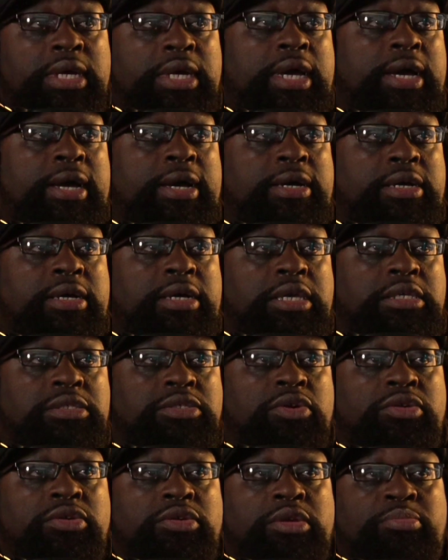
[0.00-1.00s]
He has
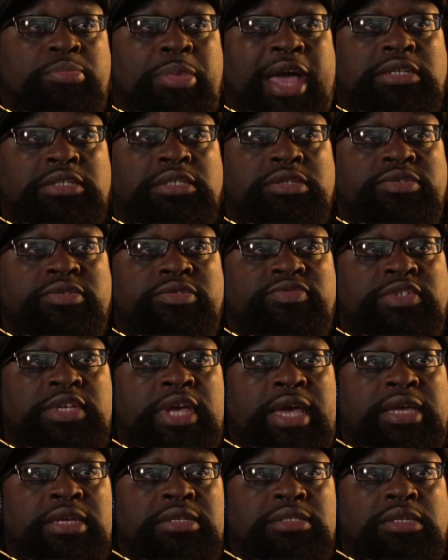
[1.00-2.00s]
earned a Bachelor of
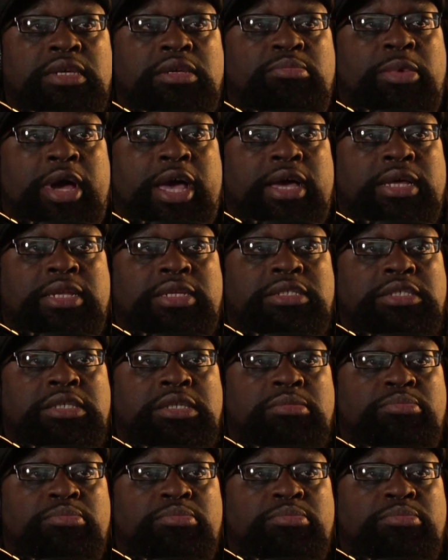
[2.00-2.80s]
Science in Biology